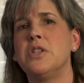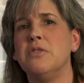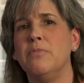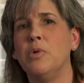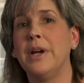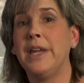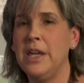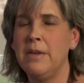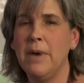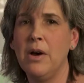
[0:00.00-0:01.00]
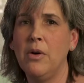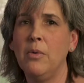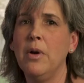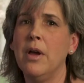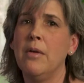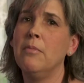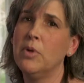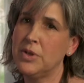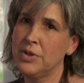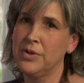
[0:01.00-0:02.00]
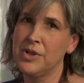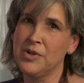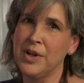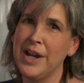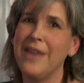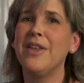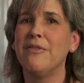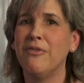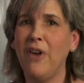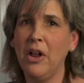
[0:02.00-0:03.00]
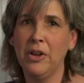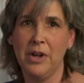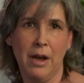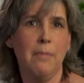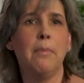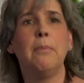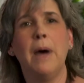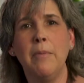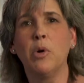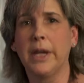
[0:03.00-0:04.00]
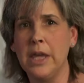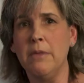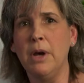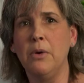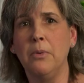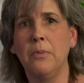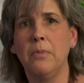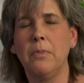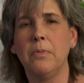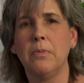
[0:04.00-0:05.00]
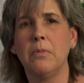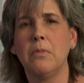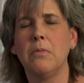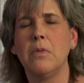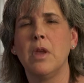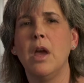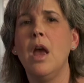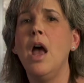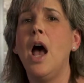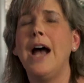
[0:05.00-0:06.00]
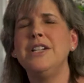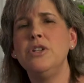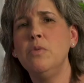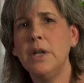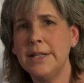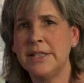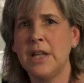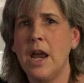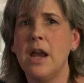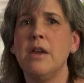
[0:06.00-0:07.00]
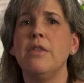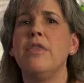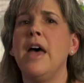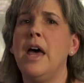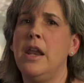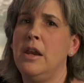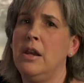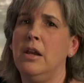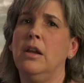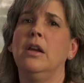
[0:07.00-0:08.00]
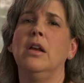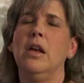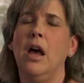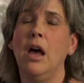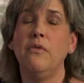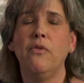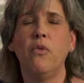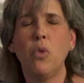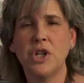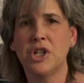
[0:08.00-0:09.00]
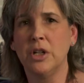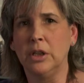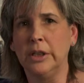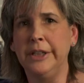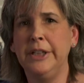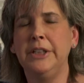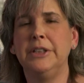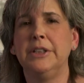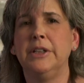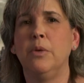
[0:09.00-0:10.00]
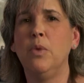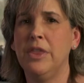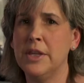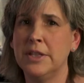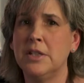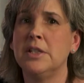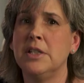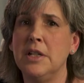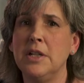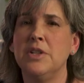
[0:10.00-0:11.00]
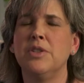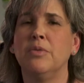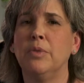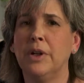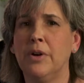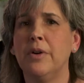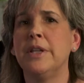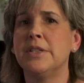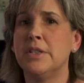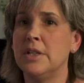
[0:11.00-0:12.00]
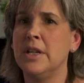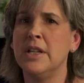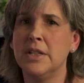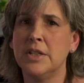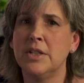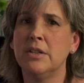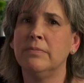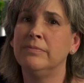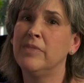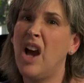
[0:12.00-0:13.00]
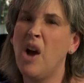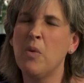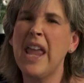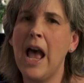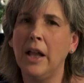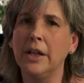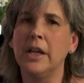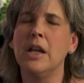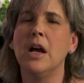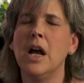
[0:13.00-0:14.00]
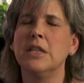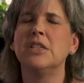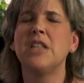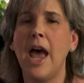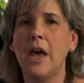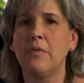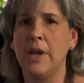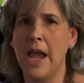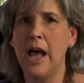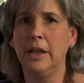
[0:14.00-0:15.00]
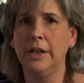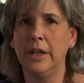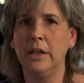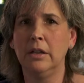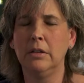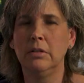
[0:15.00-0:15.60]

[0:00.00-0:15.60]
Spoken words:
to more chemo, more surgery, and then followed up by more chemo. I do want to say that, unfortunately, with this disease, recurrence is a reality, a sad reality.